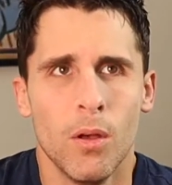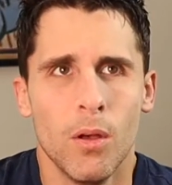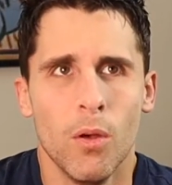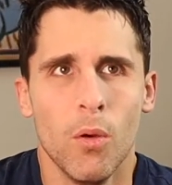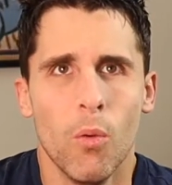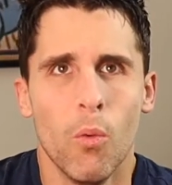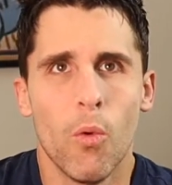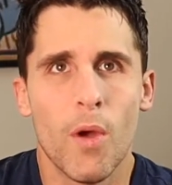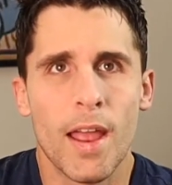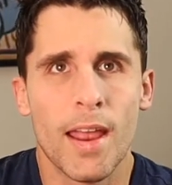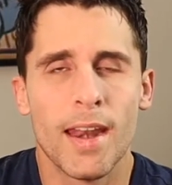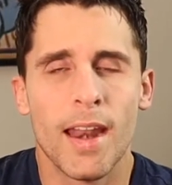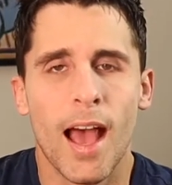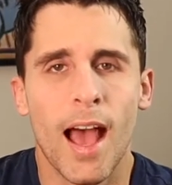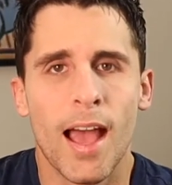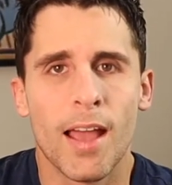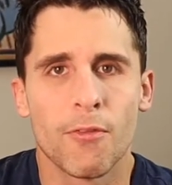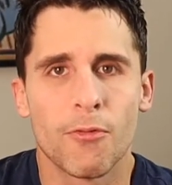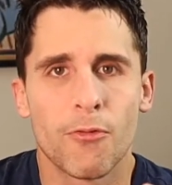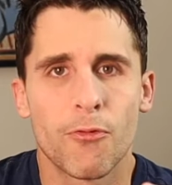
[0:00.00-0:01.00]
when
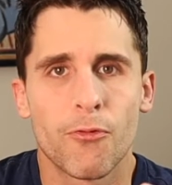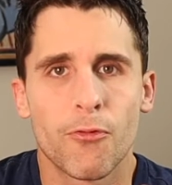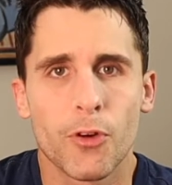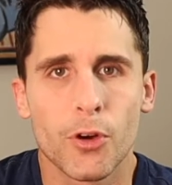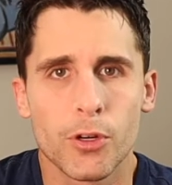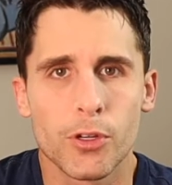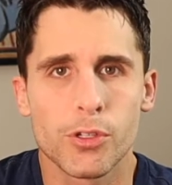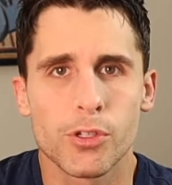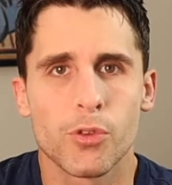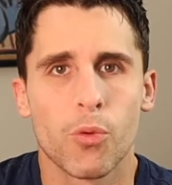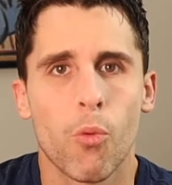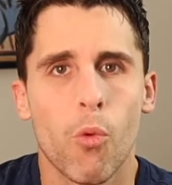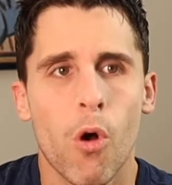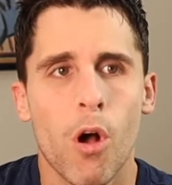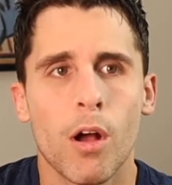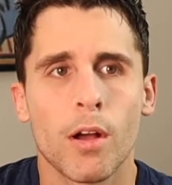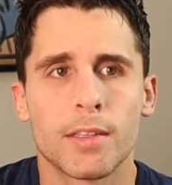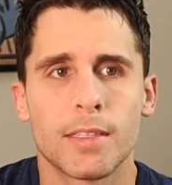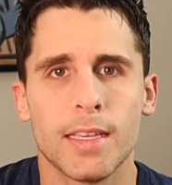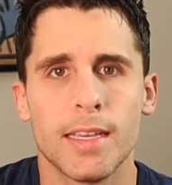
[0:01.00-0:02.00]
I first
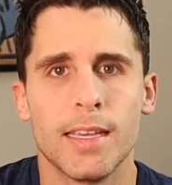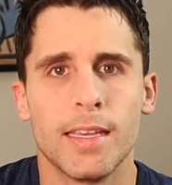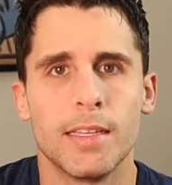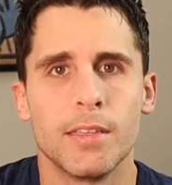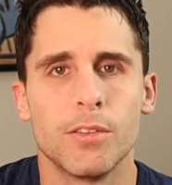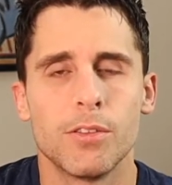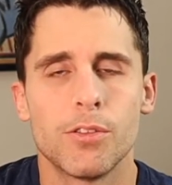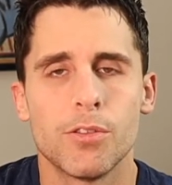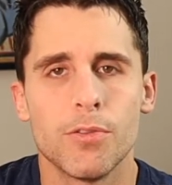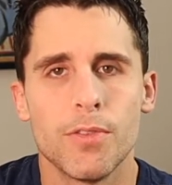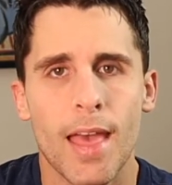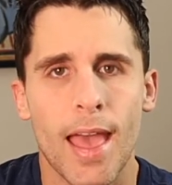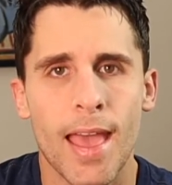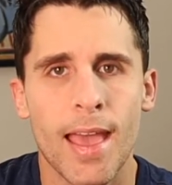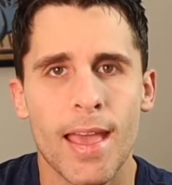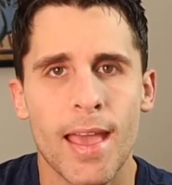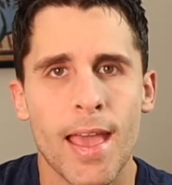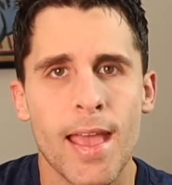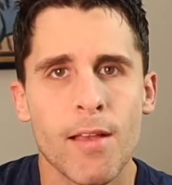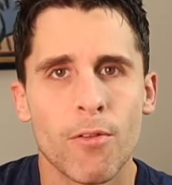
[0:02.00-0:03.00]
walked into the
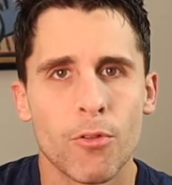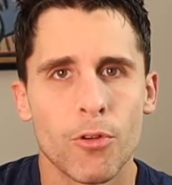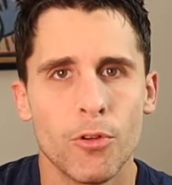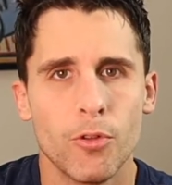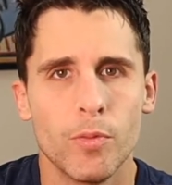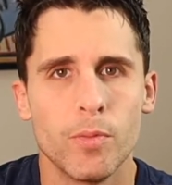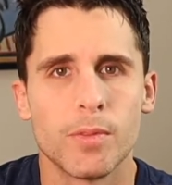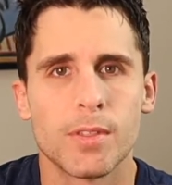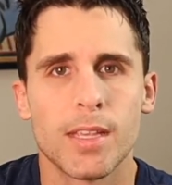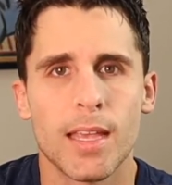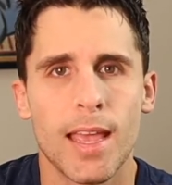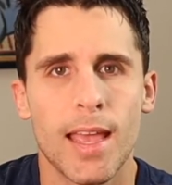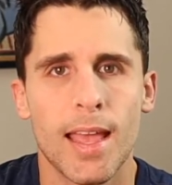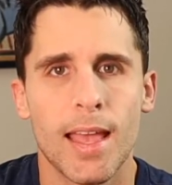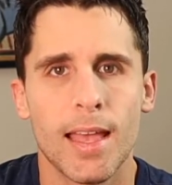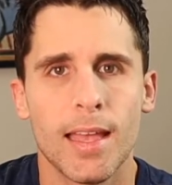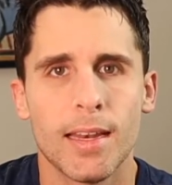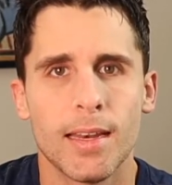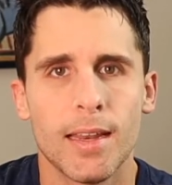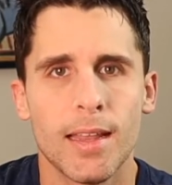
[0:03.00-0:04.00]
AA rooms.
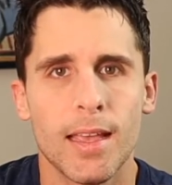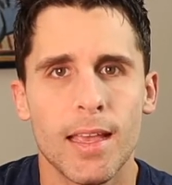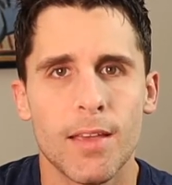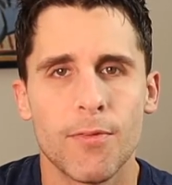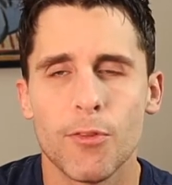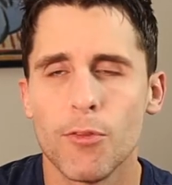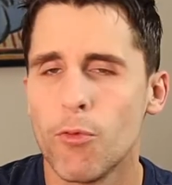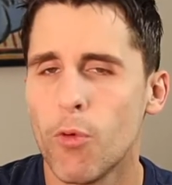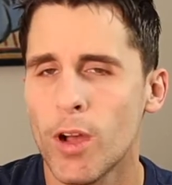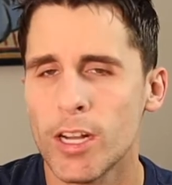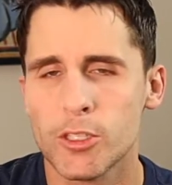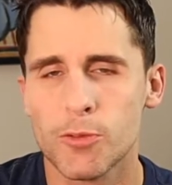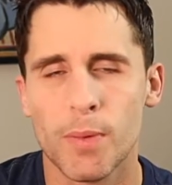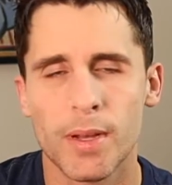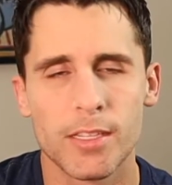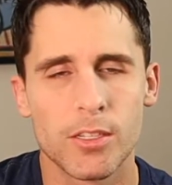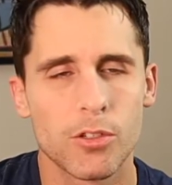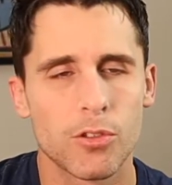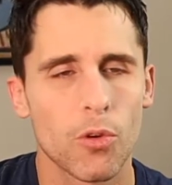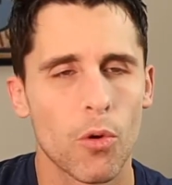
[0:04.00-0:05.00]
And if you've watched
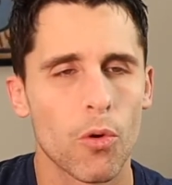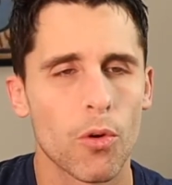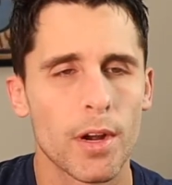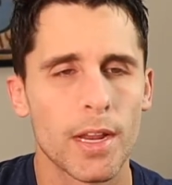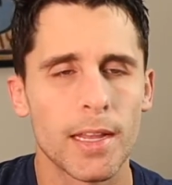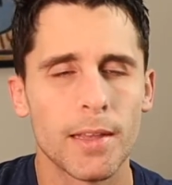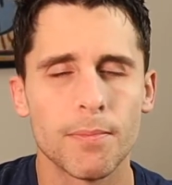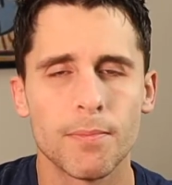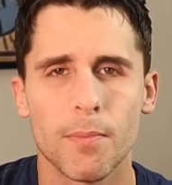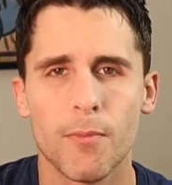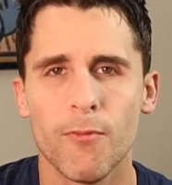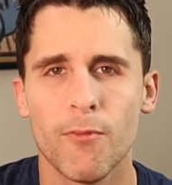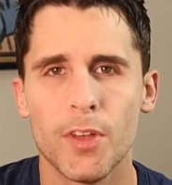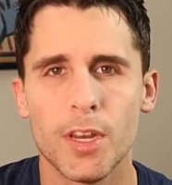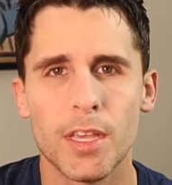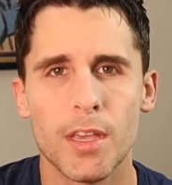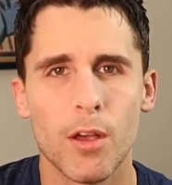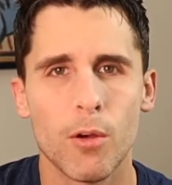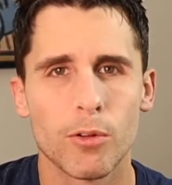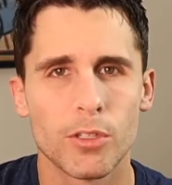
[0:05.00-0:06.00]
my story
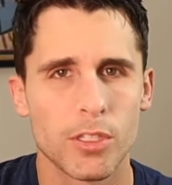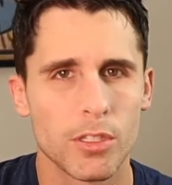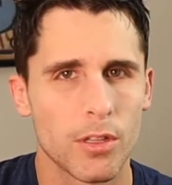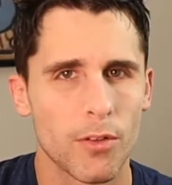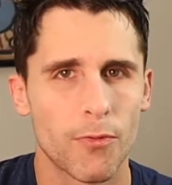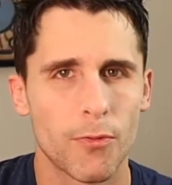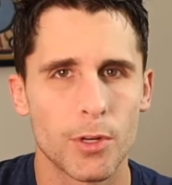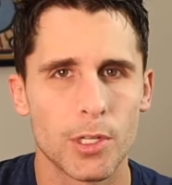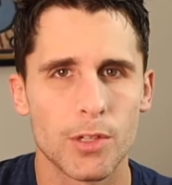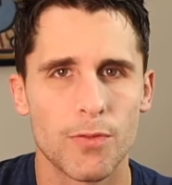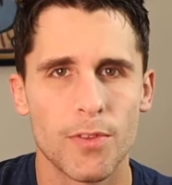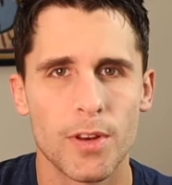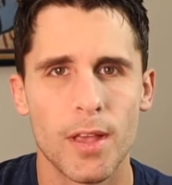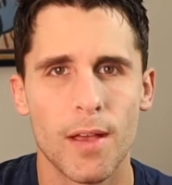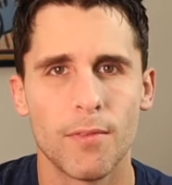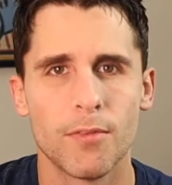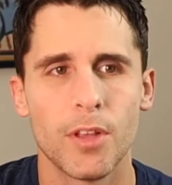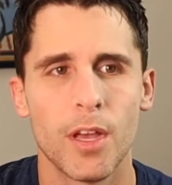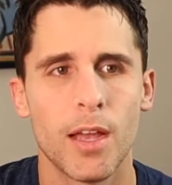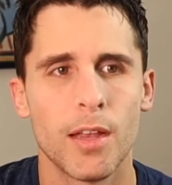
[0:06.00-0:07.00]
video, which is the first video
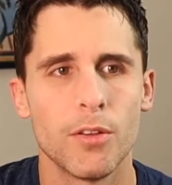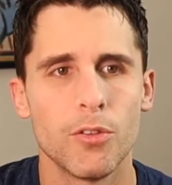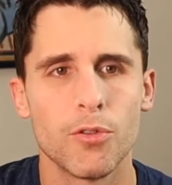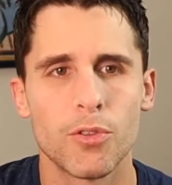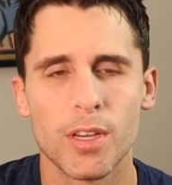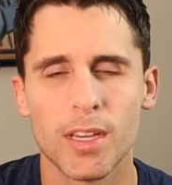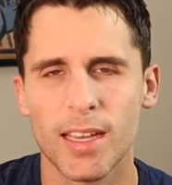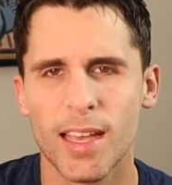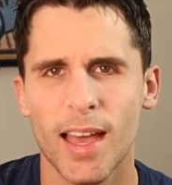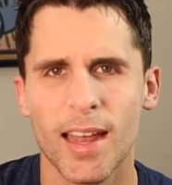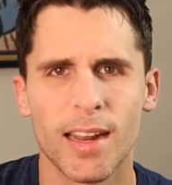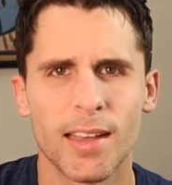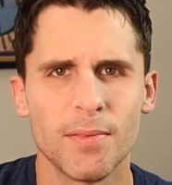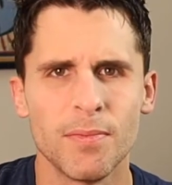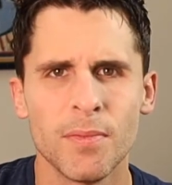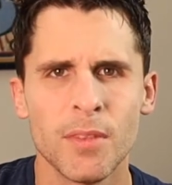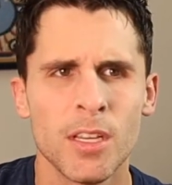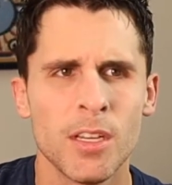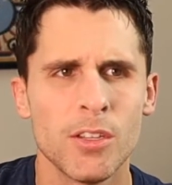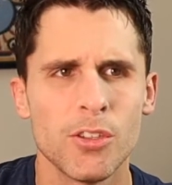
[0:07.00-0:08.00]
I've done, you can kind of
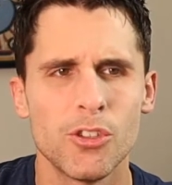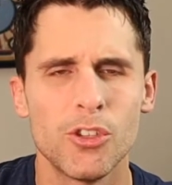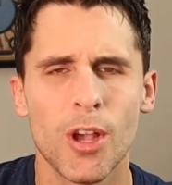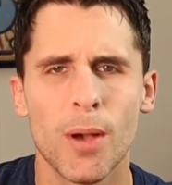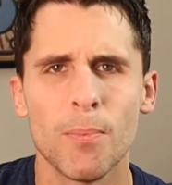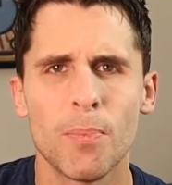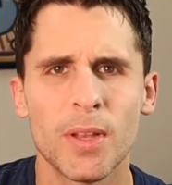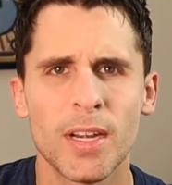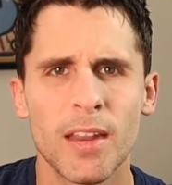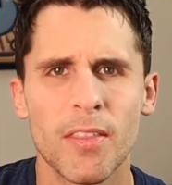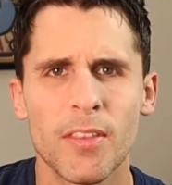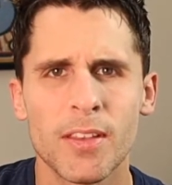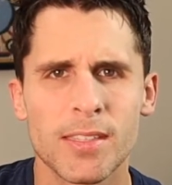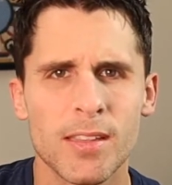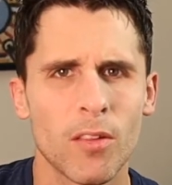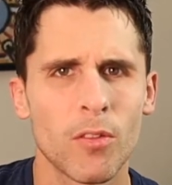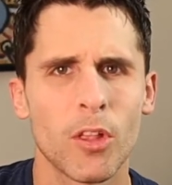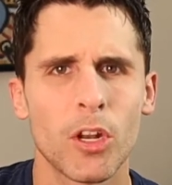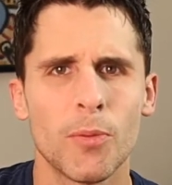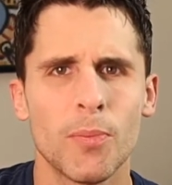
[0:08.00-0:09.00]
jump into this
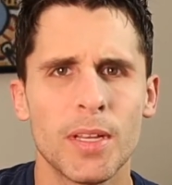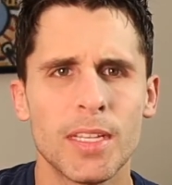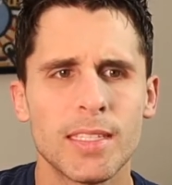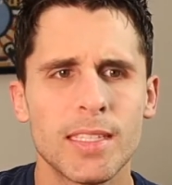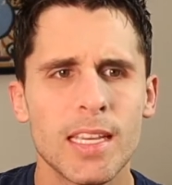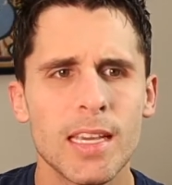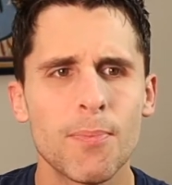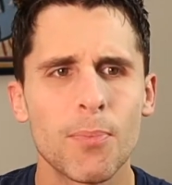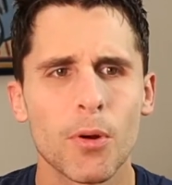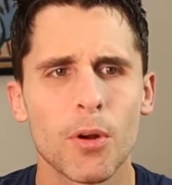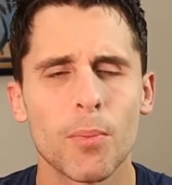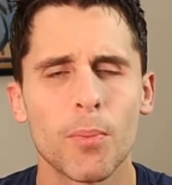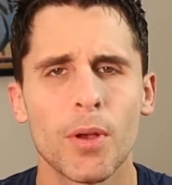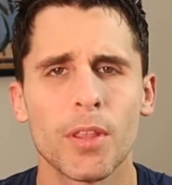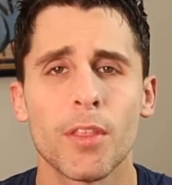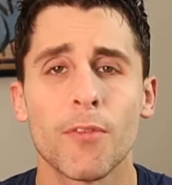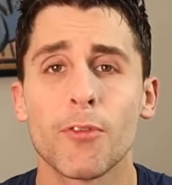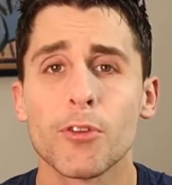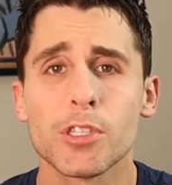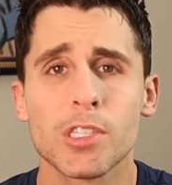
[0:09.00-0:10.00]
a little bit deeper.
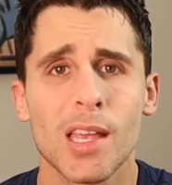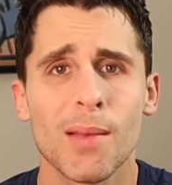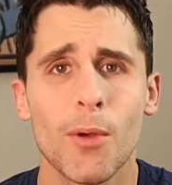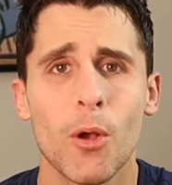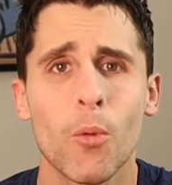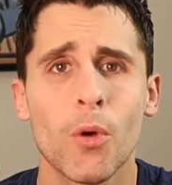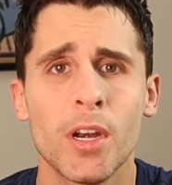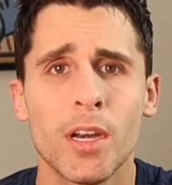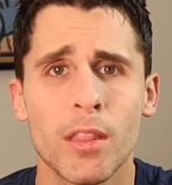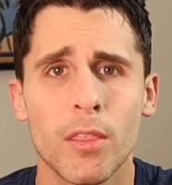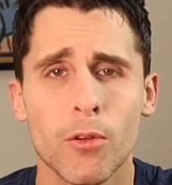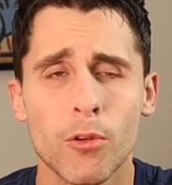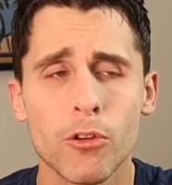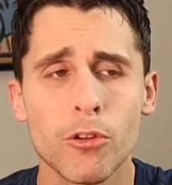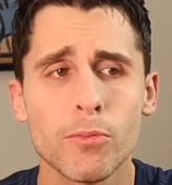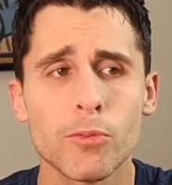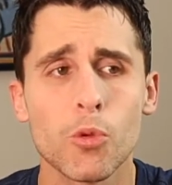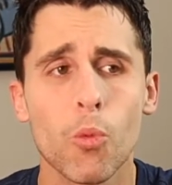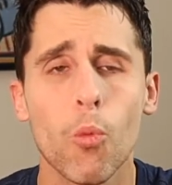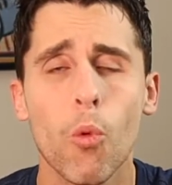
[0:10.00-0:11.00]
But the first time I went into the
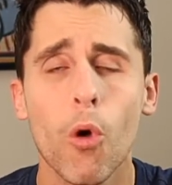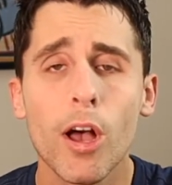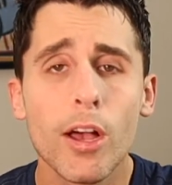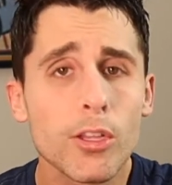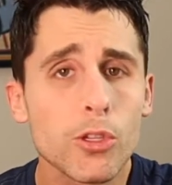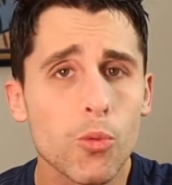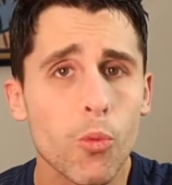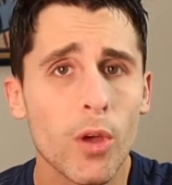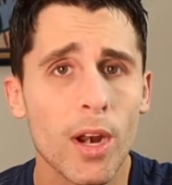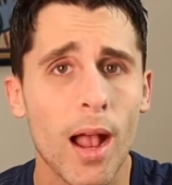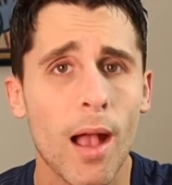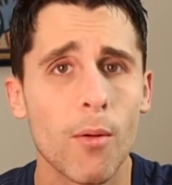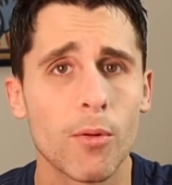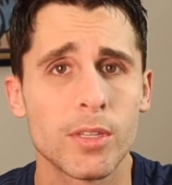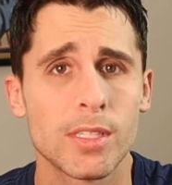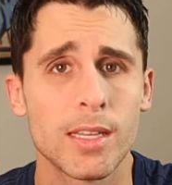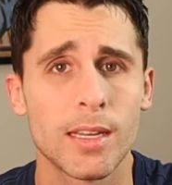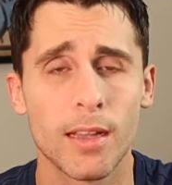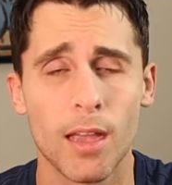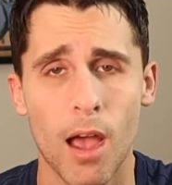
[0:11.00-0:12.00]
rooms was when I
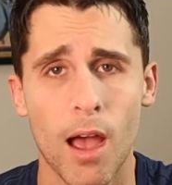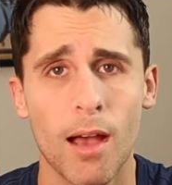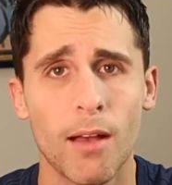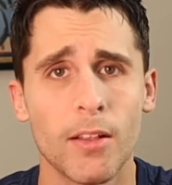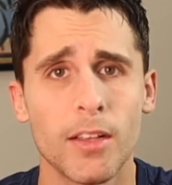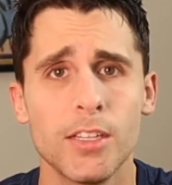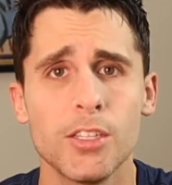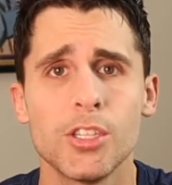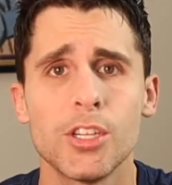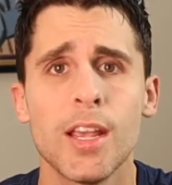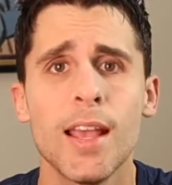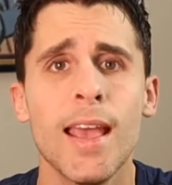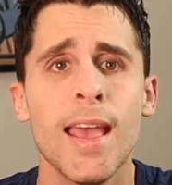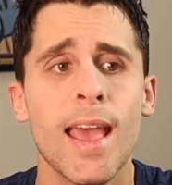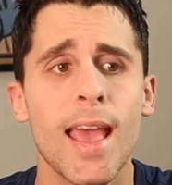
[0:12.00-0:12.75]
was in college.